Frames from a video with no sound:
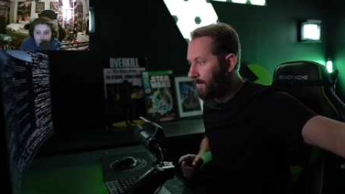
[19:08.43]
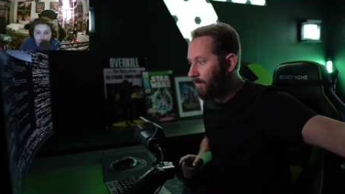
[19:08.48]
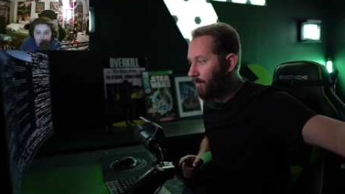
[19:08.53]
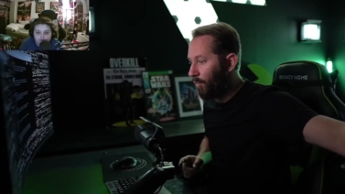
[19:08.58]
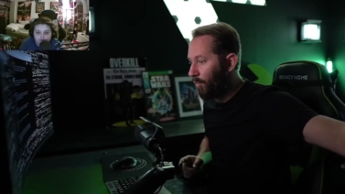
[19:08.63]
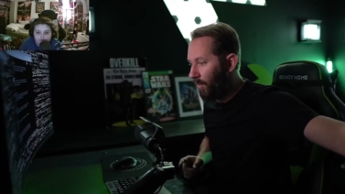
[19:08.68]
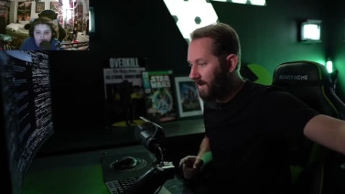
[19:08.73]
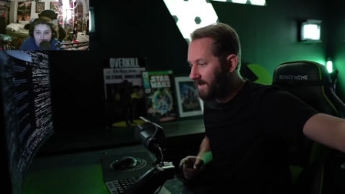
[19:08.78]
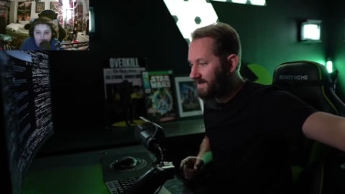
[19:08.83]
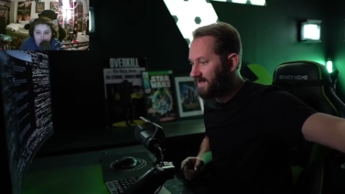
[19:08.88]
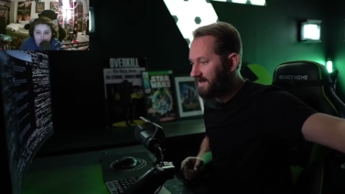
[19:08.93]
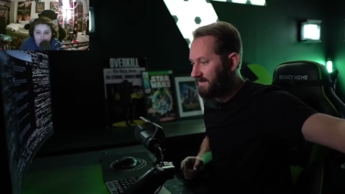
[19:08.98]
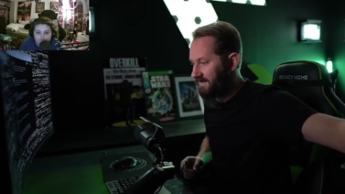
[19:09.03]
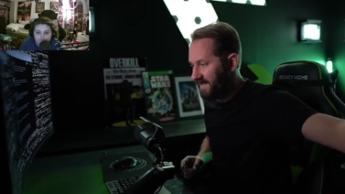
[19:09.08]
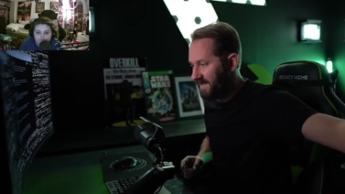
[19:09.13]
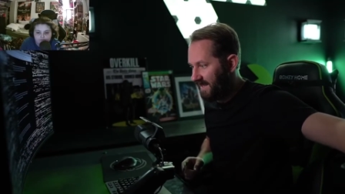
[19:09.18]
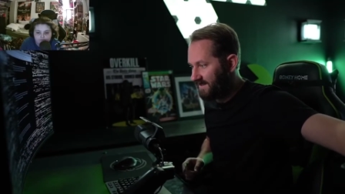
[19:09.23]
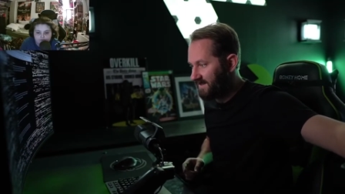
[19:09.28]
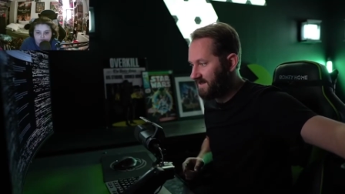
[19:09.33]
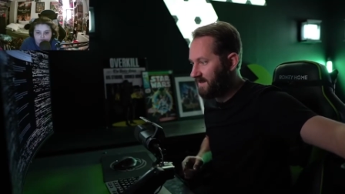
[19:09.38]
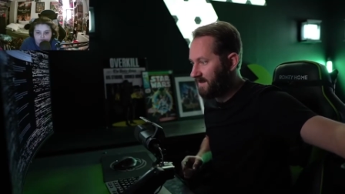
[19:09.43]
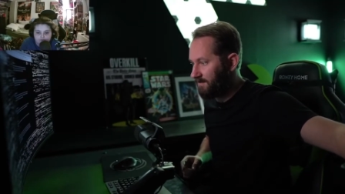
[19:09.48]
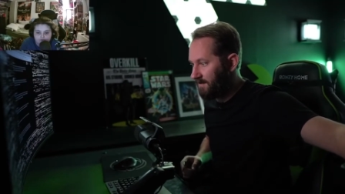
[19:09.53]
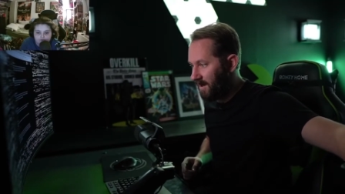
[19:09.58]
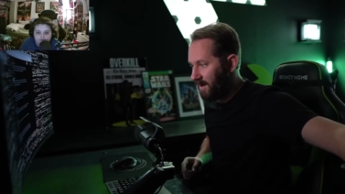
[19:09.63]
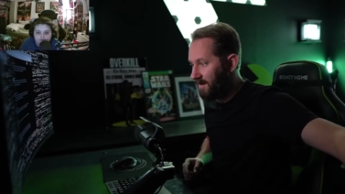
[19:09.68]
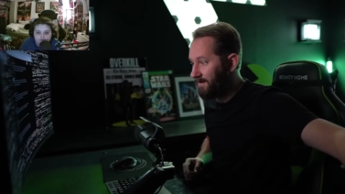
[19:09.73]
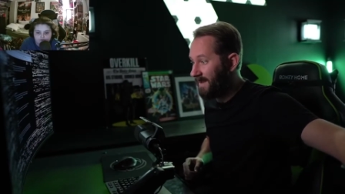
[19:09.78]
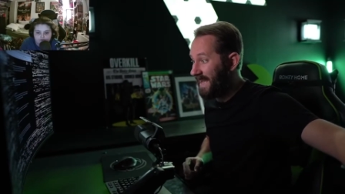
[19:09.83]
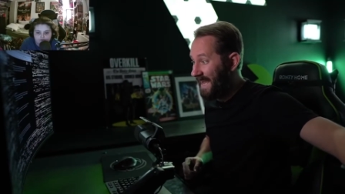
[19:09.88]
was him testing the
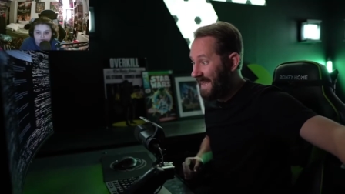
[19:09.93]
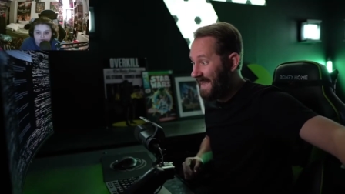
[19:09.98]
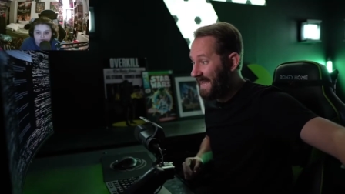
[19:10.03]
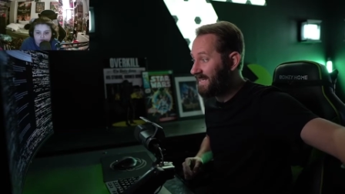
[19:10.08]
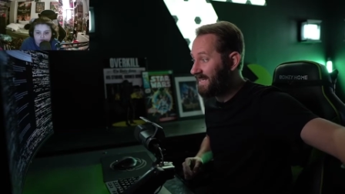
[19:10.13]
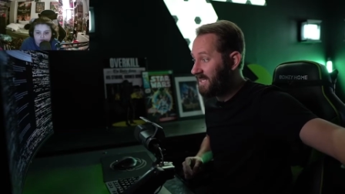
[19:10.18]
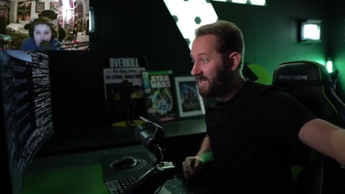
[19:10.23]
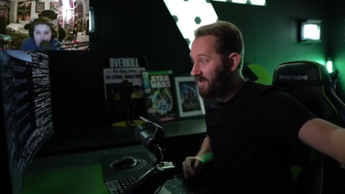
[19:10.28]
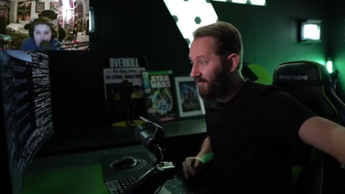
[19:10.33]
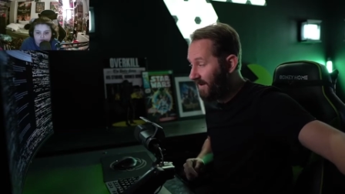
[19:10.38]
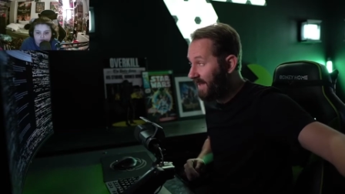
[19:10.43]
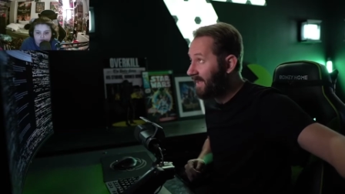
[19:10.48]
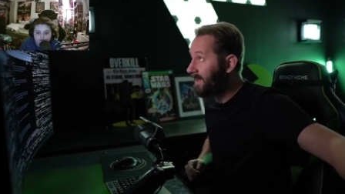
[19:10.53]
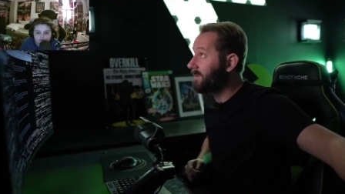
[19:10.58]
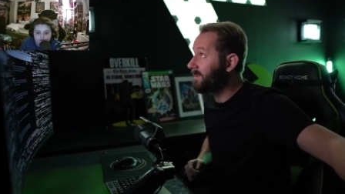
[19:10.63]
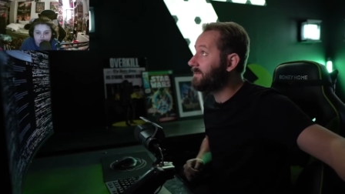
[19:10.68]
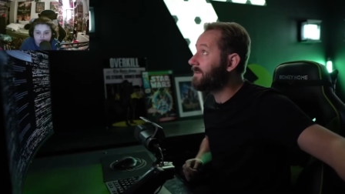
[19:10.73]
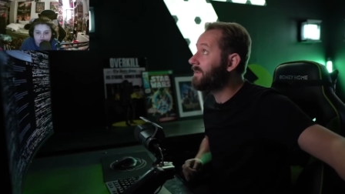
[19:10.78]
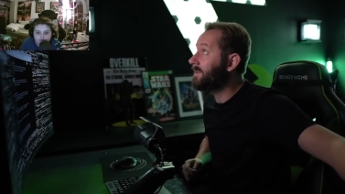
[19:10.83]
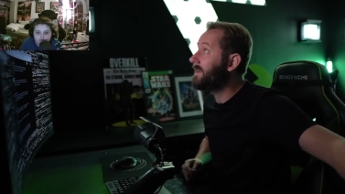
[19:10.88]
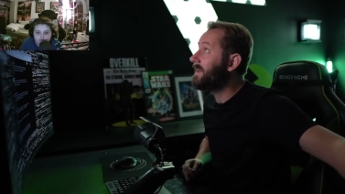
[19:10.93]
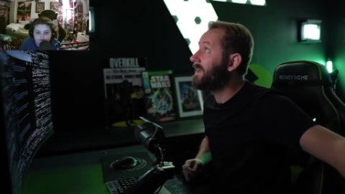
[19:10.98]
bomb and he failed.